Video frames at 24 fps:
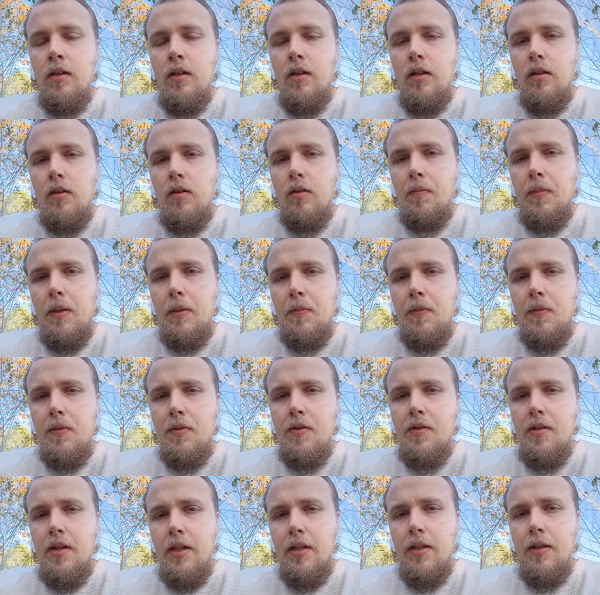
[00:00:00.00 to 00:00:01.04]
Hello people,
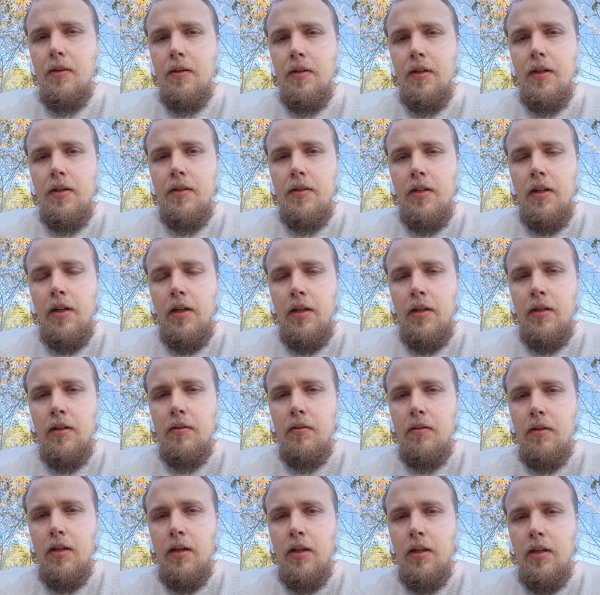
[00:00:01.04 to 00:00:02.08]
Zach here again today,
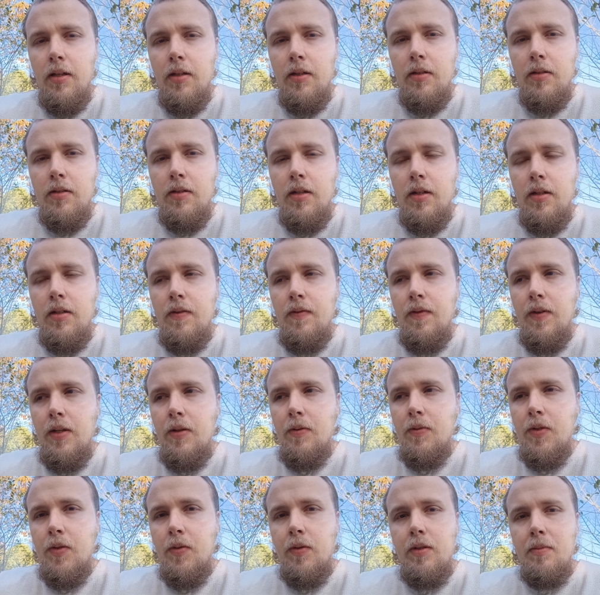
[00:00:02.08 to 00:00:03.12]
and today's
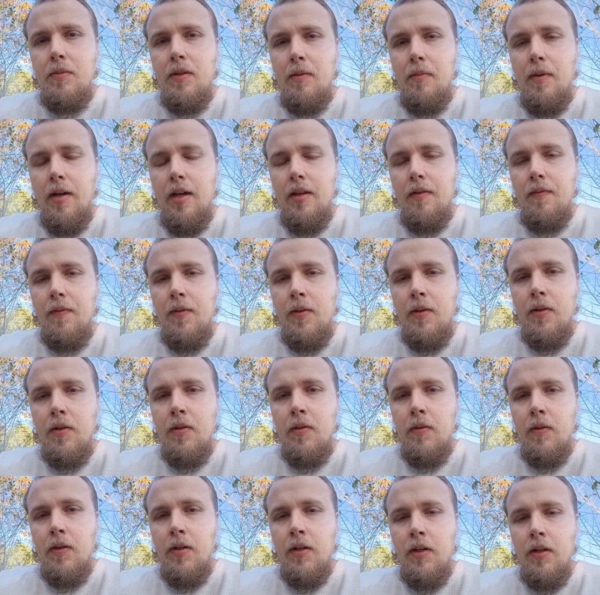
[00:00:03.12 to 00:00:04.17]
video is going to be a math
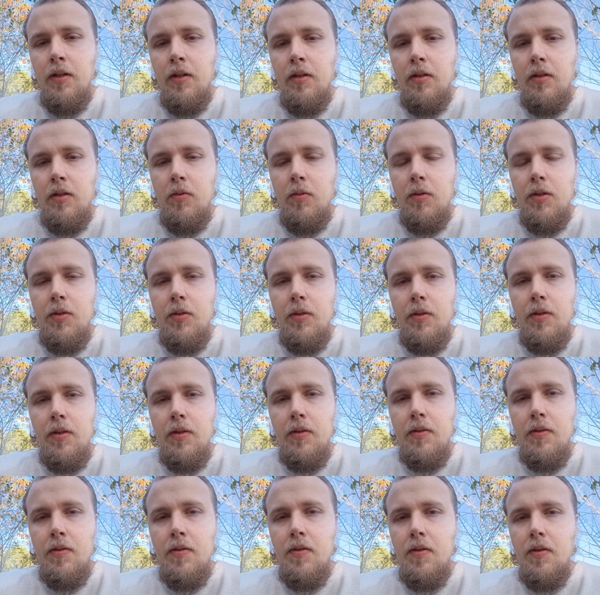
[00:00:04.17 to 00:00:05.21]
video on
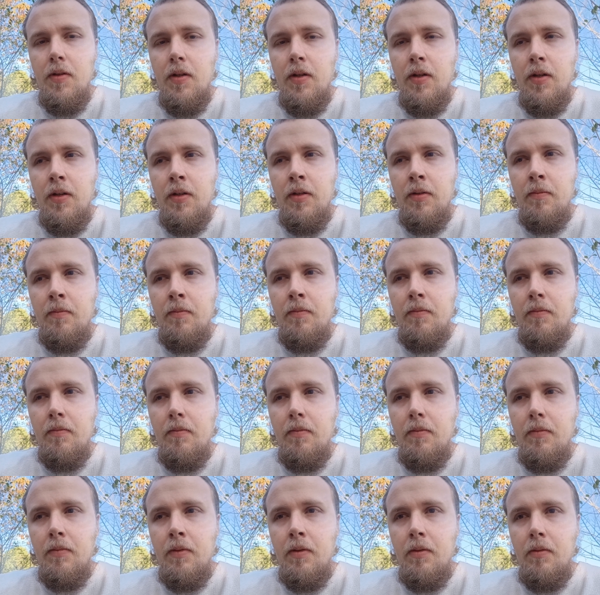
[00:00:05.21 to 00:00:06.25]
Quaternions. And
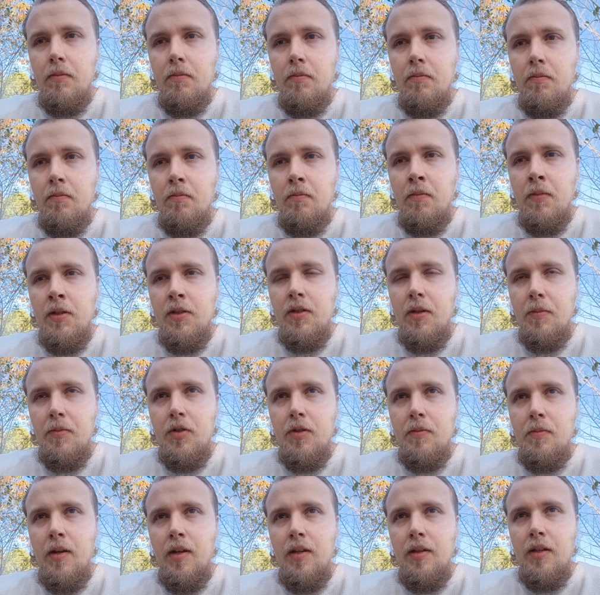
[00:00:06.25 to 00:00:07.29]
the
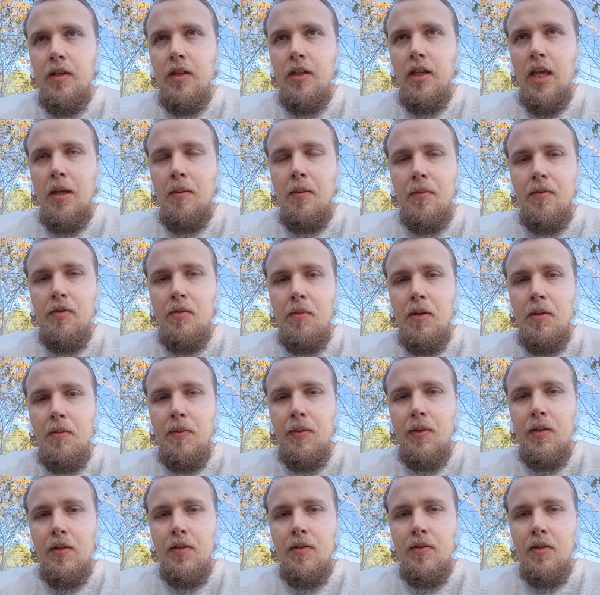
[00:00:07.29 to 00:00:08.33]
subject mainly came up to me
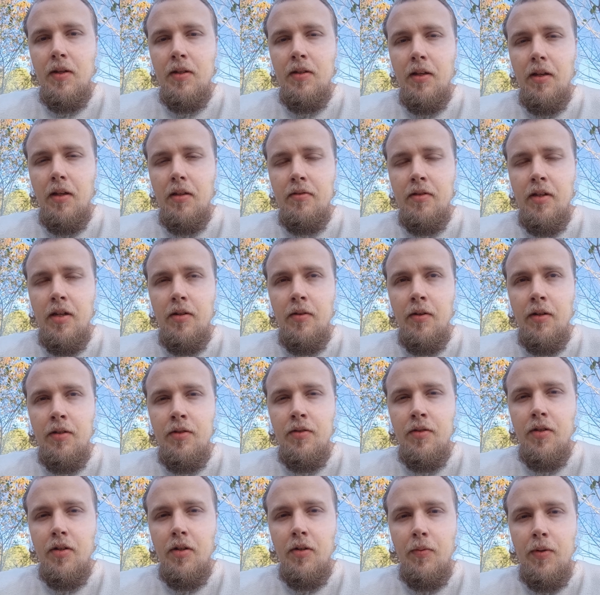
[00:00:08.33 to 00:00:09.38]
because Alexander
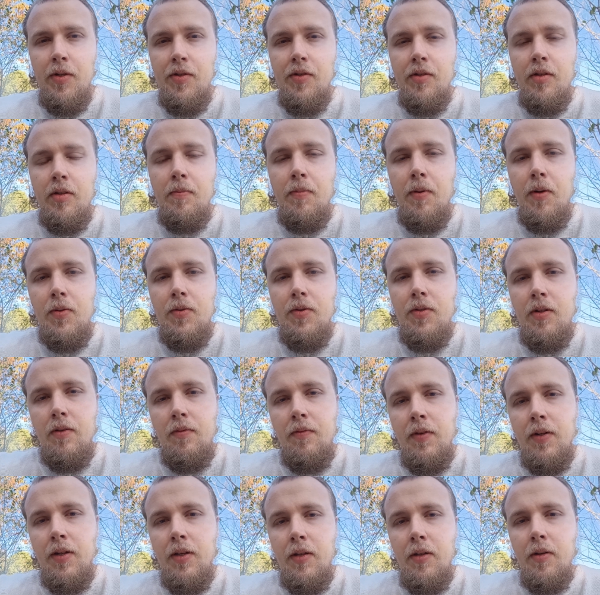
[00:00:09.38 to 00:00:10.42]
Unzicker recently posted a
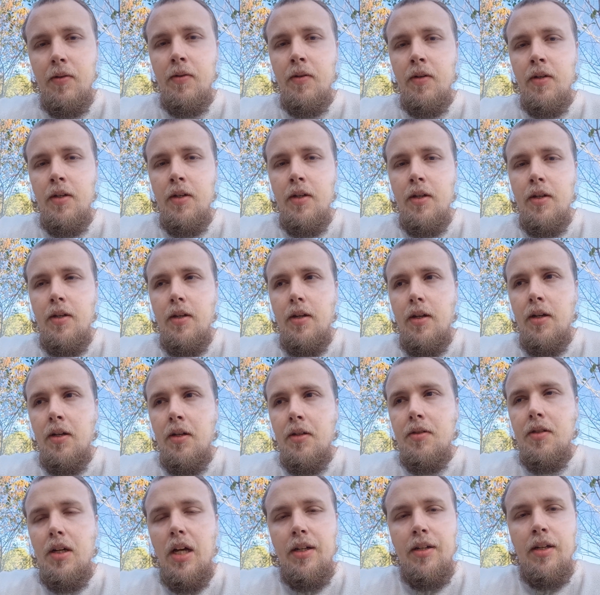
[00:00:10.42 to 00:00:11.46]
video
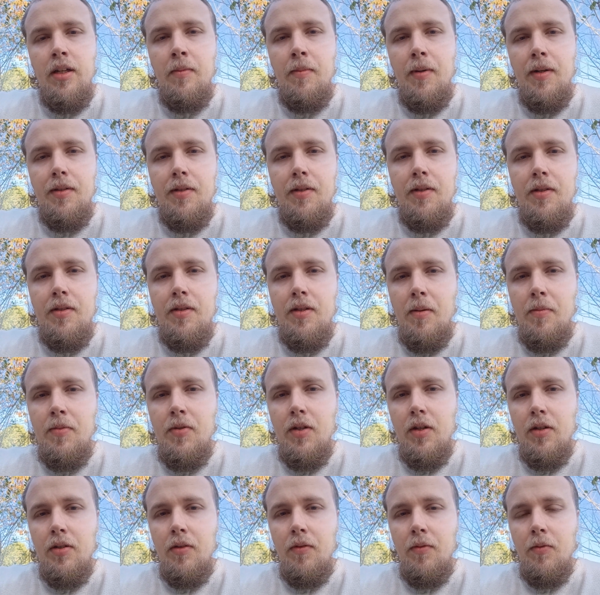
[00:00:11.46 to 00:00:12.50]
talking about the
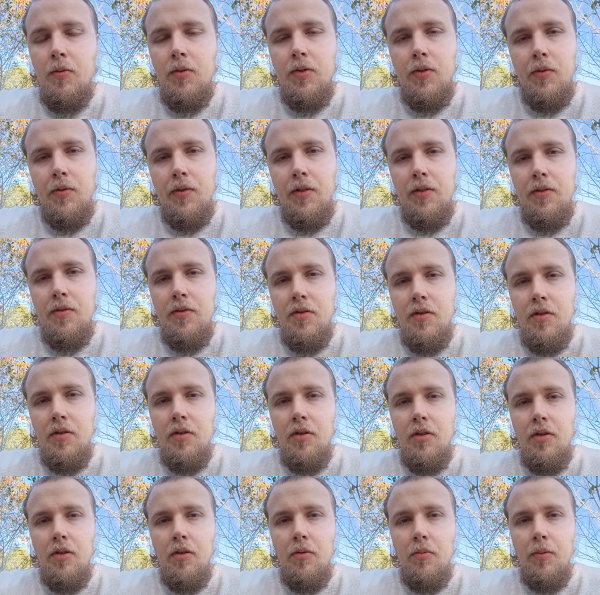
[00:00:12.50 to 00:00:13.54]
subject of Quaternions
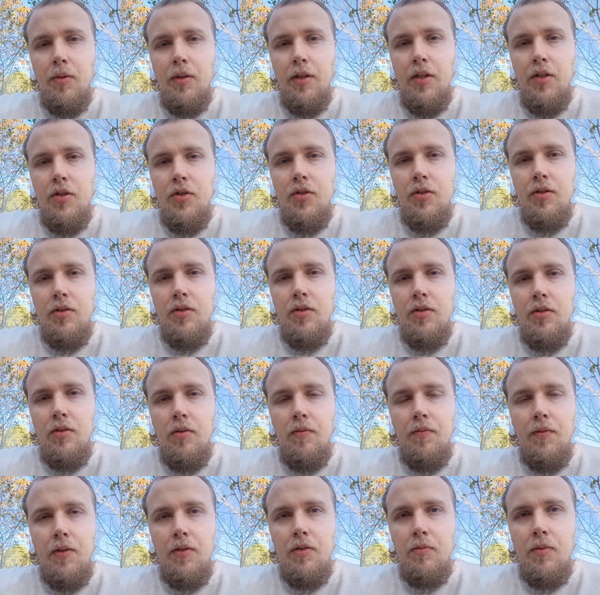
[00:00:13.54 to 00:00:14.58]
and their relation to
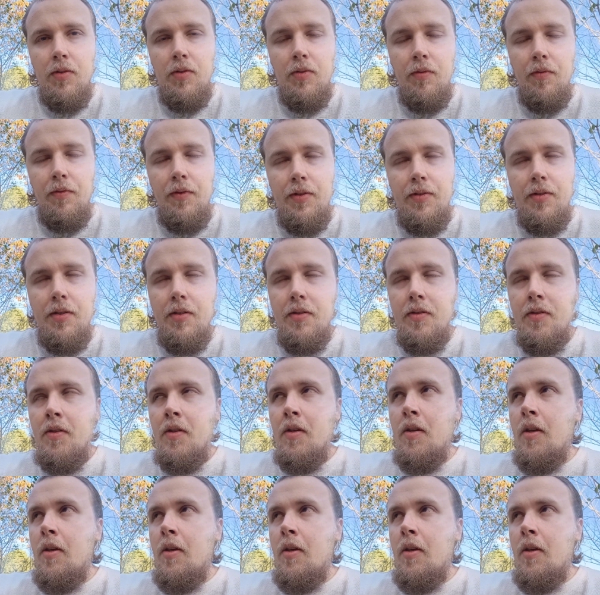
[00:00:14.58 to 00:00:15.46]
the fundamental physics.